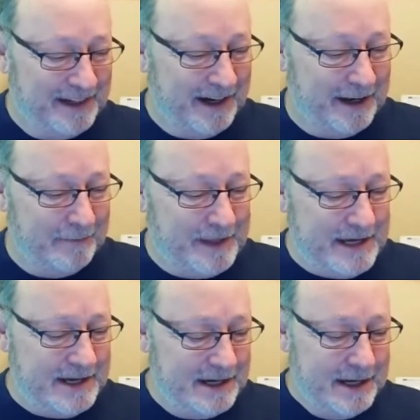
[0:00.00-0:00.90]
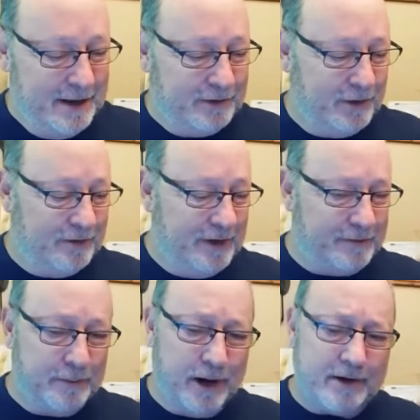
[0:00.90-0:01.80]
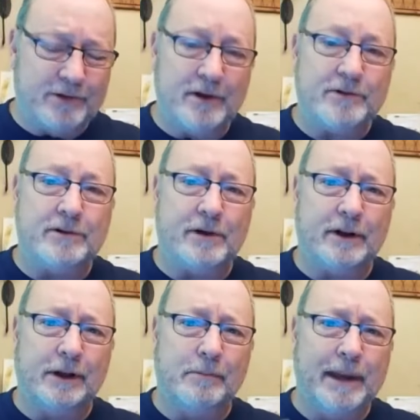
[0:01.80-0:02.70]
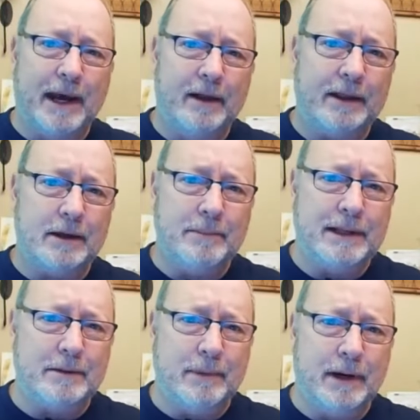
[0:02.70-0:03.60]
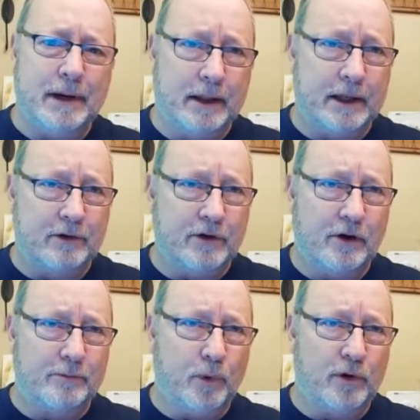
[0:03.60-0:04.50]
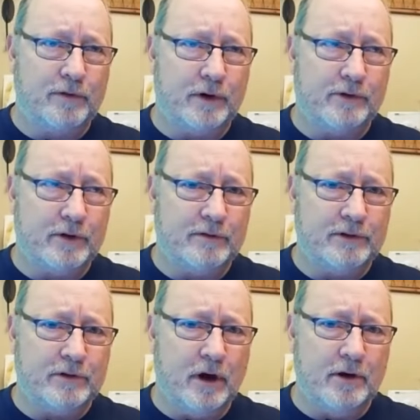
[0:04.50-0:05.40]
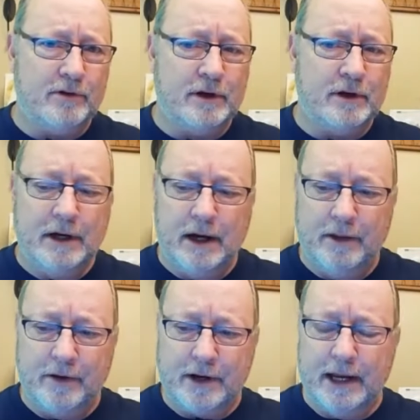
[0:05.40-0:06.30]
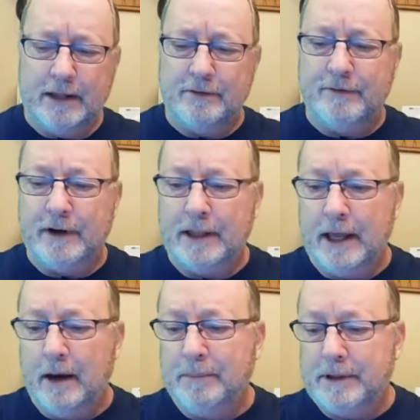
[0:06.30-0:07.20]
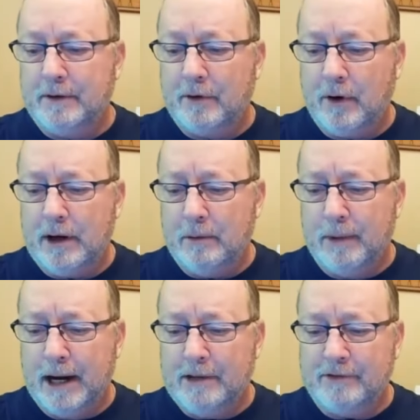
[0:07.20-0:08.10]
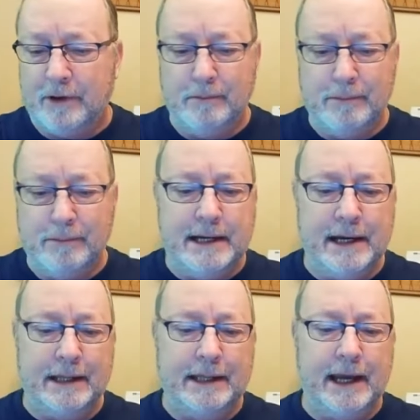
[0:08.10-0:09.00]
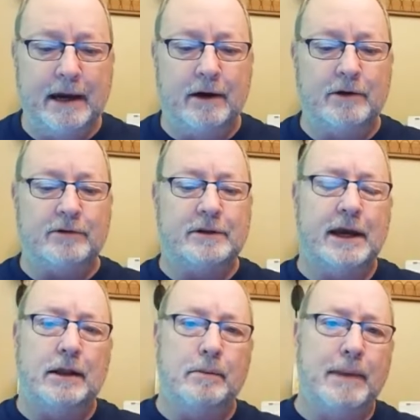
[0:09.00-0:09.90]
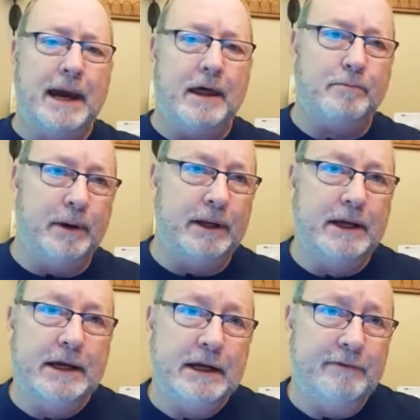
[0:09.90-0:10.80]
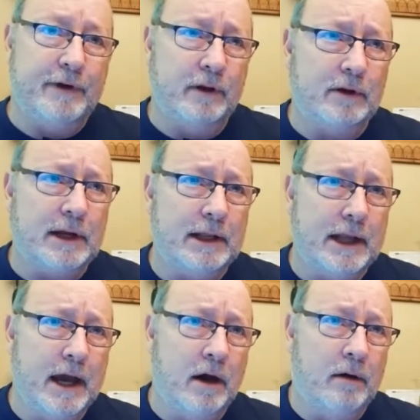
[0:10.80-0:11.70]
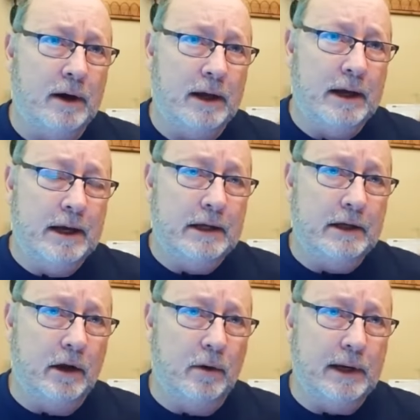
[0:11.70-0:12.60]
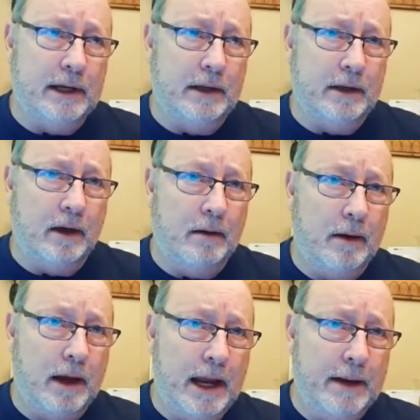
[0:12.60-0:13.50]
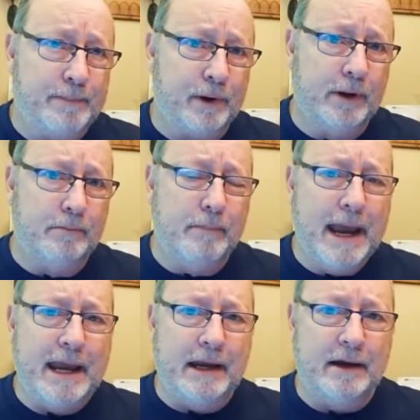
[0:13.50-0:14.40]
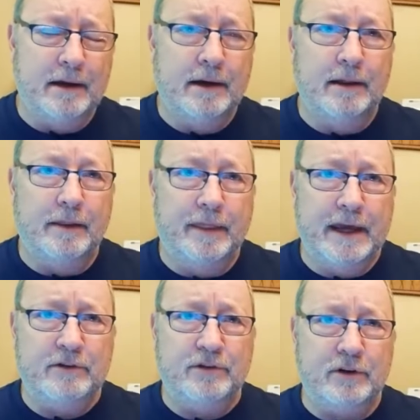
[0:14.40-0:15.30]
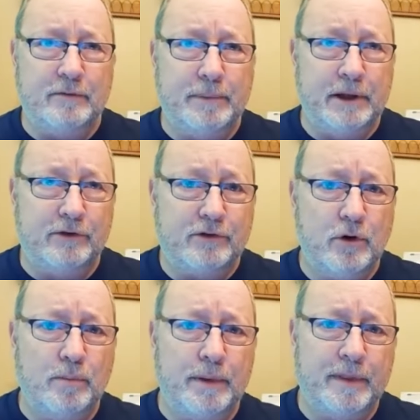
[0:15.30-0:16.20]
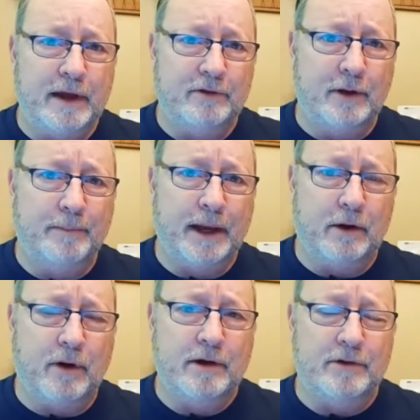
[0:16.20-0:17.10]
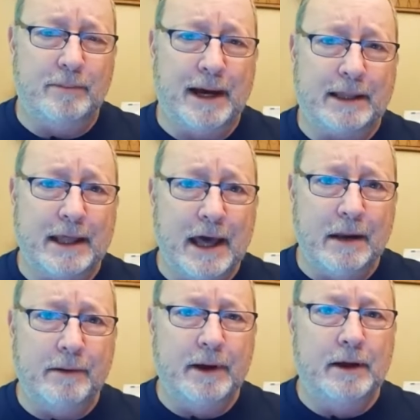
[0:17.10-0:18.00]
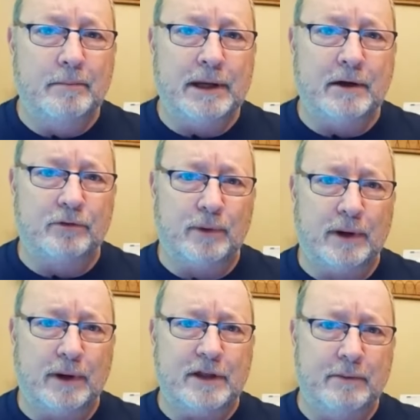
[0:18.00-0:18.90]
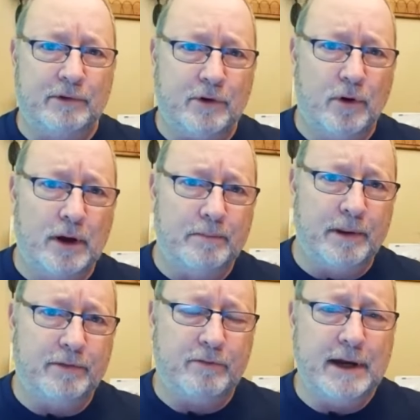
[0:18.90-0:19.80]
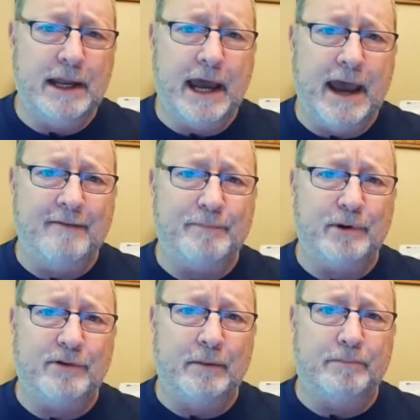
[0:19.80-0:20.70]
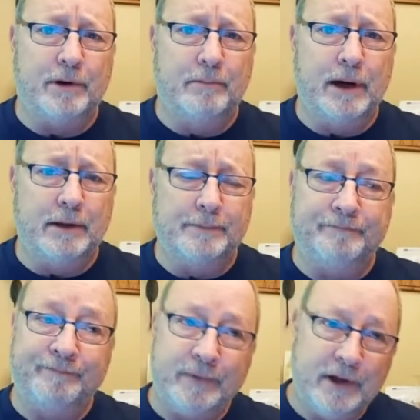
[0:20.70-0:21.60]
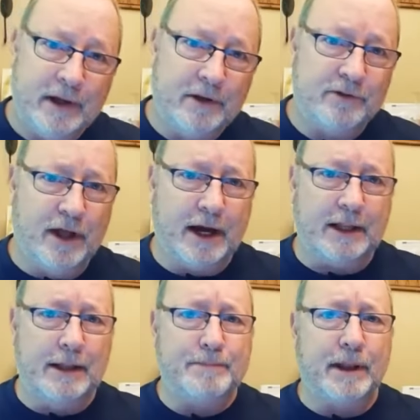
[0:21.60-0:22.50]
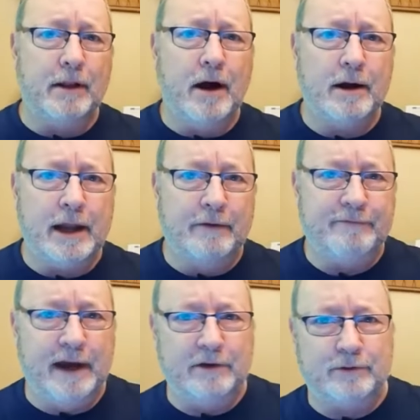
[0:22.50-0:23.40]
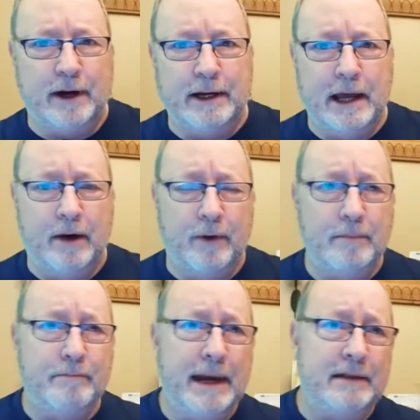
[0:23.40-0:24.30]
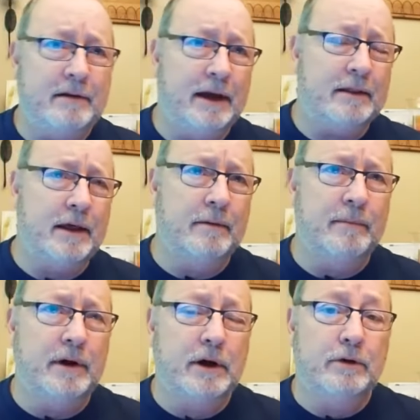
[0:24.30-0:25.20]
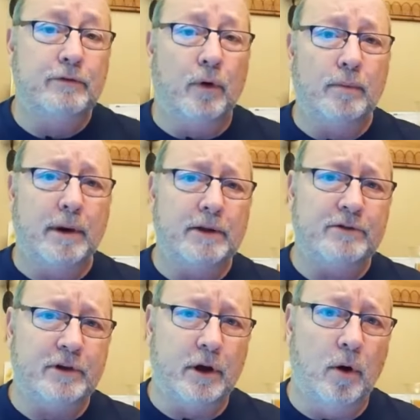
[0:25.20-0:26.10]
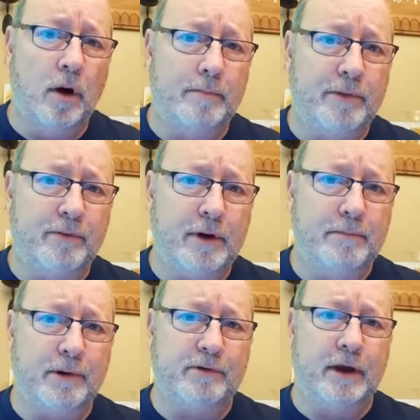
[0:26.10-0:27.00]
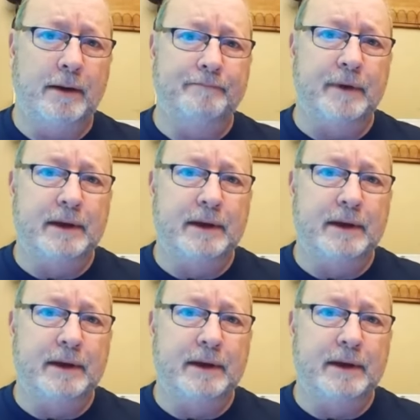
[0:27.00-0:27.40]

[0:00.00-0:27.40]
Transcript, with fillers: Um, the so if the market starts to turn a little bit, how are they going to make the money? Are they going to charge more for a service charge? Uh, they're going to have to figure that out. But they're greater minds than me, and they understand the math. But if you're looking now, you know, in April and May, they should have been scooping things up like crazy back then because real estate was going up at three and a half percent per month. It's not clipping along that fast right now. It may take them four months to go up 3%.